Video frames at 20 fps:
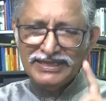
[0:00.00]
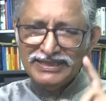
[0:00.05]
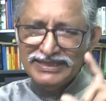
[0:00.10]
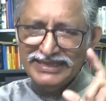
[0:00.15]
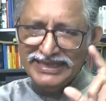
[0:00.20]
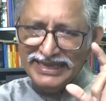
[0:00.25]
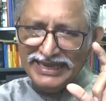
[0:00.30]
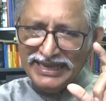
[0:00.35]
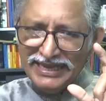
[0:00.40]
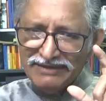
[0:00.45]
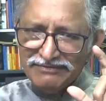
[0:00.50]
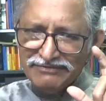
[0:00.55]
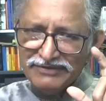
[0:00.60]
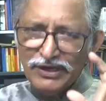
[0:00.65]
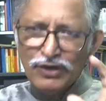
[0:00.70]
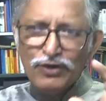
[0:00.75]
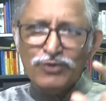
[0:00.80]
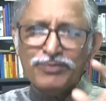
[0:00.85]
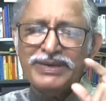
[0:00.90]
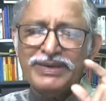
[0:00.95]
They have
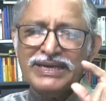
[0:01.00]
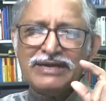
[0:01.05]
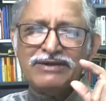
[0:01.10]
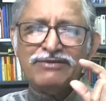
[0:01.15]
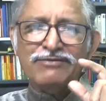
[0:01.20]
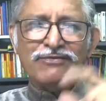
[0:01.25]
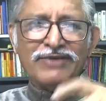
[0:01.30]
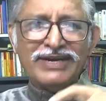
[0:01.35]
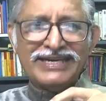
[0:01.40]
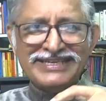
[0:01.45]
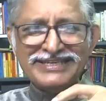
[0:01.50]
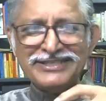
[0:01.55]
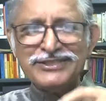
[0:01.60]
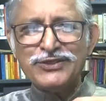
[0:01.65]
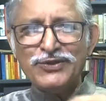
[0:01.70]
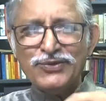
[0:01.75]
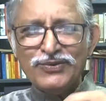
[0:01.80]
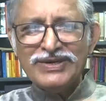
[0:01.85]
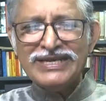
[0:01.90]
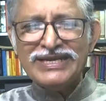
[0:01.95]
now become what
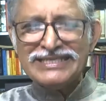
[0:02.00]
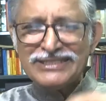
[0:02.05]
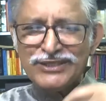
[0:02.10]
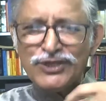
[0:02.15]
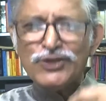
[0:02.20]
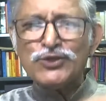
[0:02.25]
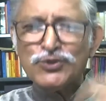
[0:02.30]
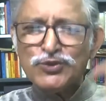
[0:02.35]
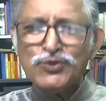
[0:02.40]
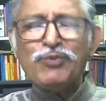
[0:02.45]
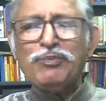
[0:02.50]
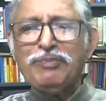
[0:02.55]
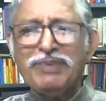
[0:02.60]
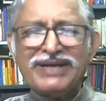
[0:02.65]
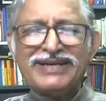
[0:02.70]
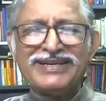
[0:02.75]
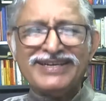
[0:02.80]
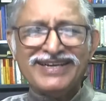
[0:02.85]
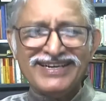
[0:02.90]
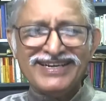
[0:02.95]
is known as a
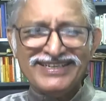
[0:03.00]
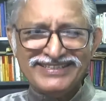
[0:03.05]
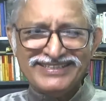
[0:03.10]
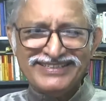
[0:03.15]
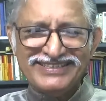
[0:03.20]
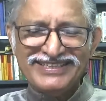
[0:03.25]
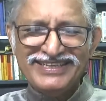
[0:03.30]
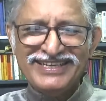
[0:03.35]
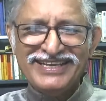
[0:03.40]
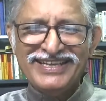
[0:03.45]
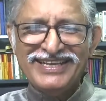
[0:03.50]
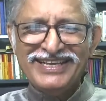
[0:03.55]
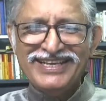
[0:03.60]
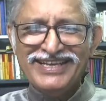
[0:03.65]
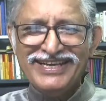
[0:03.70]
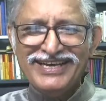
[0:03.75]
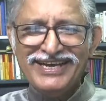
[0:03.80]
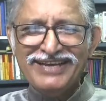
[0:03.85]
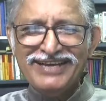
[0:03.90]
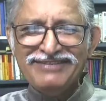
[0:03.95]
super cult.
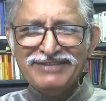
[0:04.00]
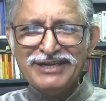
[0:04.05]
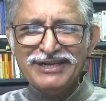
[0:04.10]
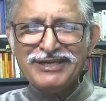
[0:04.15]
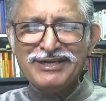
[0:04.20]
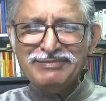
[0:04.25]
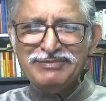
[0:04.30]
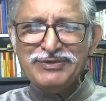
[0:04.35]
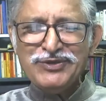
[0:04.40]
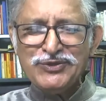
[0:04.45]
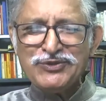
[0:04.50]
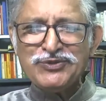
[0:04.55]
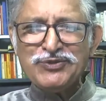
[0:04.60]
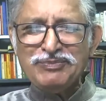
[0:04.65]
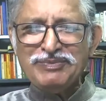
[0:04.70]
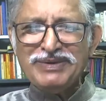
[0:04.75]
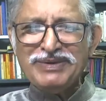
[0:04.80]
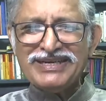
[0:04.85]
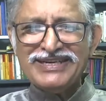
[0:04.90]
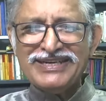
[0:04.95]
I will come to
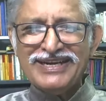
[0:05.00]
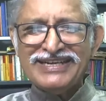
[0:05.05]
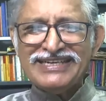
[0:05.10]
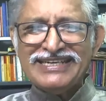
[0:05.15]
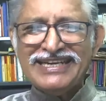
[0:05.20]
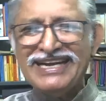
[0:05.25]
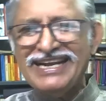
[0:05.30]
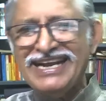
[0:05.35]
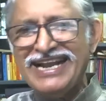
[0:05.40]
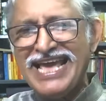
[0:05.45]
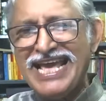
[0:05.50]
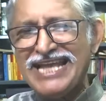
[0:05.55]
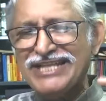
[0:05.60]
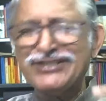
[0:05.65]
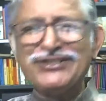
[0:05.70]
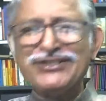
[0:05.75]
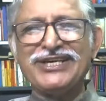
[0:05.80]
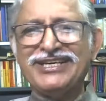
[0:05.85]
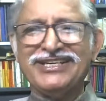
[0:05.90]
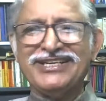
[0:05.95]
super cult
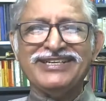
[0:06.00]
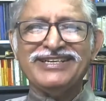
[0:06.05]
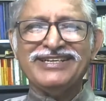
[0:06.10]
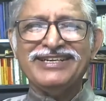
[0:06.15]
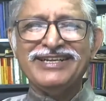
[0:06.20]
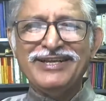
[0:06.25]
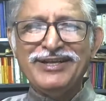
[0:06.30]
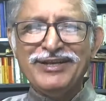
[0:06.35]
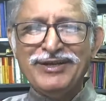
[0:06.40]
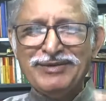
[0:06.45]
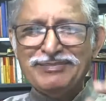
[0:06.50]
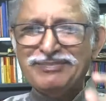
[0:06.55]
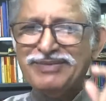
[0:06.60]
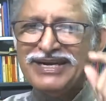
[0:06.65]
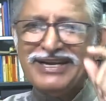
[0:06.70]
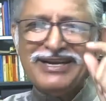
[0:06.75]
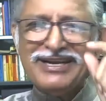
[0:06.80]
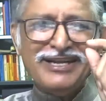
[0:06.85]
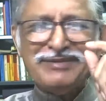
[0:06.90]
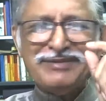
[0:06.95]
later,
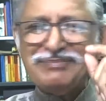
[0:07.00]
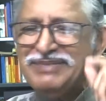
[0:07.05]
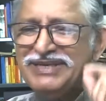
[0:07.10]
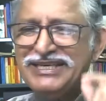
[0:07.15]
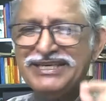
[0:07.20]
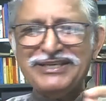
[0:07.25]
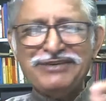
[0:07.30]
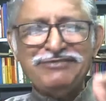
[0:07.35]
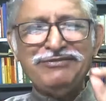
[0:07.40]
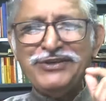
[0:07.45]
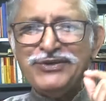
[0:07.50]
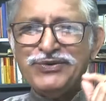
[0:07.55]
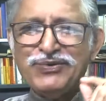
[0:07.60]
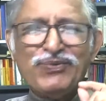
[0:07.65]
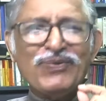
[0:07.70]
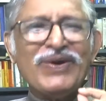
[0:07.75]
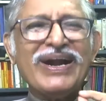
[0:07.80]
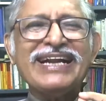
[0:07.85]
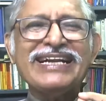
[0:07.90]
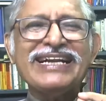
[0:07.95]
but let me give you
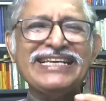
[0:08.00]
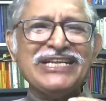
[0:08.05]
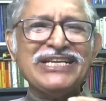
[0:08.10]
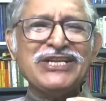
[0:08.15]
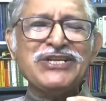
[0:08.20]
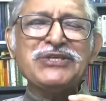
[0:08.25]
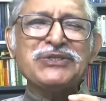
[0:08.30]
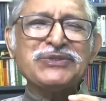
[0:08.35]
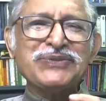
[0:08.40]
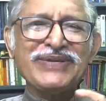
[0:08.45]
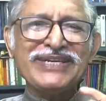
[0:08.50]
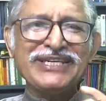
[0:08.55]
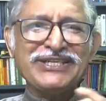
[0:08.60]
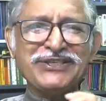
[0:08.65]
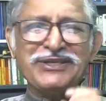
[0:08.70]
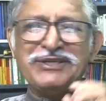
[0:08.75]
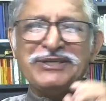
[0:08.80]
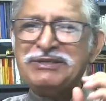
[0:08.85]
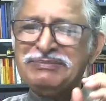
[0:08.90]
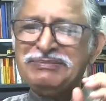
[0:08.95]
one
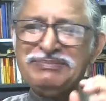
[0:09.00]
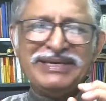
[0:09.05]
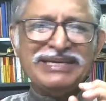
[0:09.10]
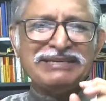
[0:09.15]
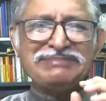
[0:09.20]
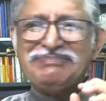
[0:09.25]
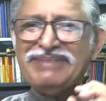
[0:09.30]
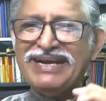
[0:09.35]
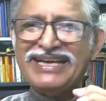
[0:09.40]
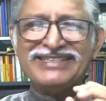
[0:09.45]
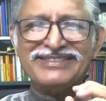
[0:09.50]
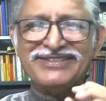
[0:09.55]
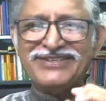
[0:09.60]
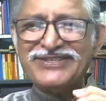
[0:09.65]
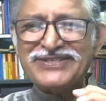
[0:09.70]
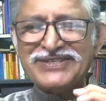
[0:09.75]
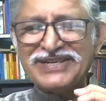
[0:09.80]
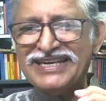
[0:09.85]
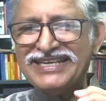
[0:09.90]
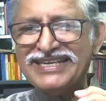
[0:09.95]
illustration to make
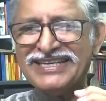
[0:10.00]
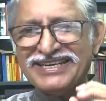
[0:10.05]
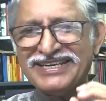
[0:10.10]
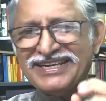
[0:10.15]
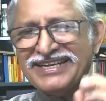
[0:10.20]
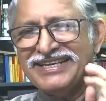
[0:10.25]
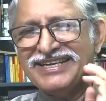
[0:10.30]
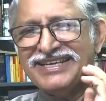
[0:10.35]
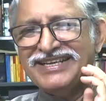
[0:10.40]
matters clear.